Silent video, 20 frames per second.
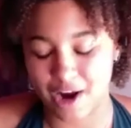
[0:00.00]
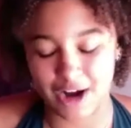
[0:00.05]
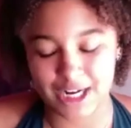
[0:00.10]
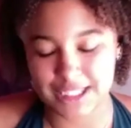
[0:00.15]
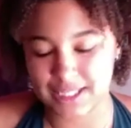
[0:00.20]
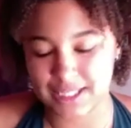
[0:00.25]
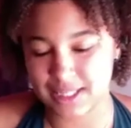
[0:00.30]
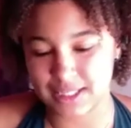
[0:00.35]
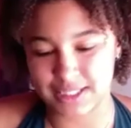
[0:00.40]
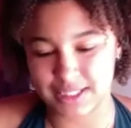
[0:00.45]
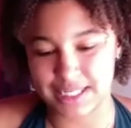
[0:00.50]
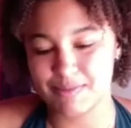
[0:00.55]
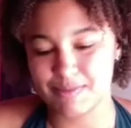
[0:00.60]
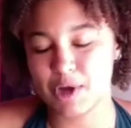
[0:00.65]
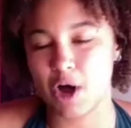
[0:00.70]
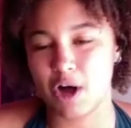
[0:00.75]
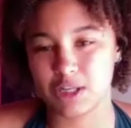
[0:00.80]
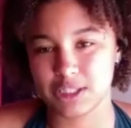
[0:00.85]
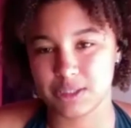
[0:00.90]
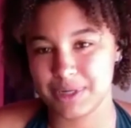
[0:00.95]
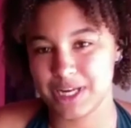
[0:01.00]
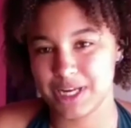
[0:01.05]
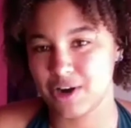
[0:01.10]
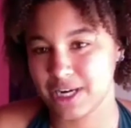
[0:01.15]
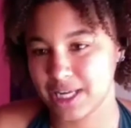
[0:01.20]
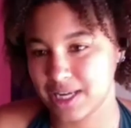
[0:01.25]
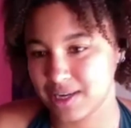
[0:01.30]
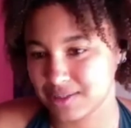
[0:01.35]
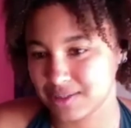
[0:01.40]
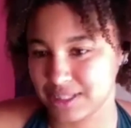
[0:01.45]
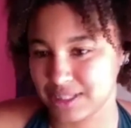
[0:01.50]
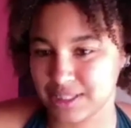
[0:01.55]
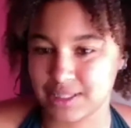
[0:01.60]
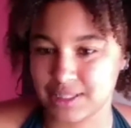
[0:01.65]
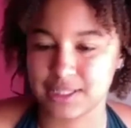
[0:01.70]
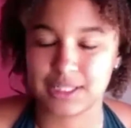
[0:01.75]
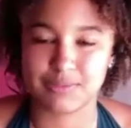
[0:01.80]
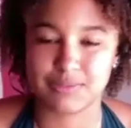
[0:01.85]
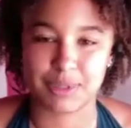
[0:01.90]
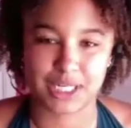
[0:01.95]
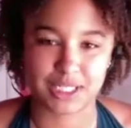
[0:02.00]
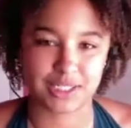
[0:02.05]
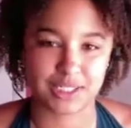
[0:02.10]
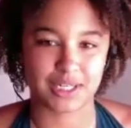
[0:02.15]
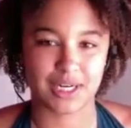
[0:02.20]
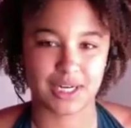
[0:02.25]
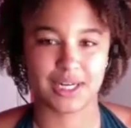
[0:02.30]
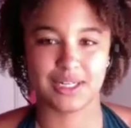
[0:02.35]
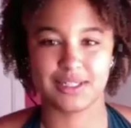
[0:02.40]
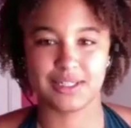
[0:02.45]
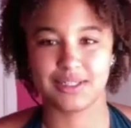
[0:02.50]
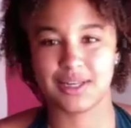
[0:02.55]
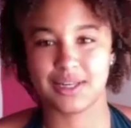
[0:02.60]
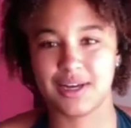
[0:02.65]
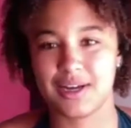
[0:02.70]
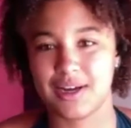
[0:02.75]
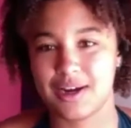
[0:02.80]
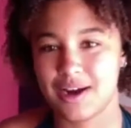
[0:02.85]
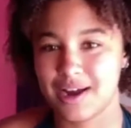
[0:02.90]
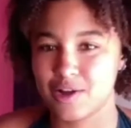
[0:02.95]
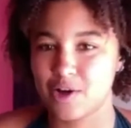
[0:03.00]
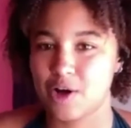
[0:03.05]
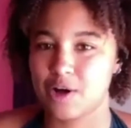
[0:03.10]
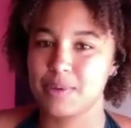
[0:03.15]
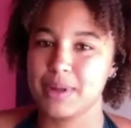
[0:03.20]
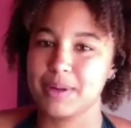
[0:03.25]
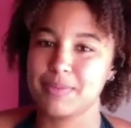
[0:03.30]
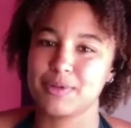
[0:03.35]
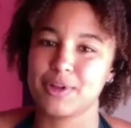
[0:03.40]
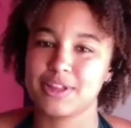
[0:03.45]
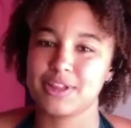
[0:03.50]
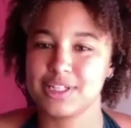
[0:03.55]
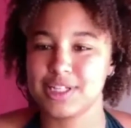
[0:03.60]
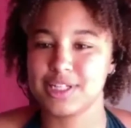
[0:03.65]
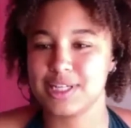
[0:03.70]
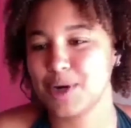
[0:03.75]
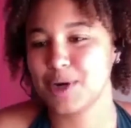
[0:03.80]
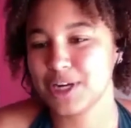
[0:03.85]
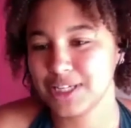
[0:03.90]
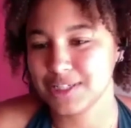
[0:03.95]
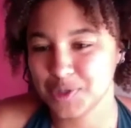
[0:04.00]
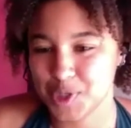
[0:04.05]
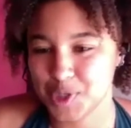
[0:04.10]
Honestly, the team calls me on it just as much as I call people on the team on it.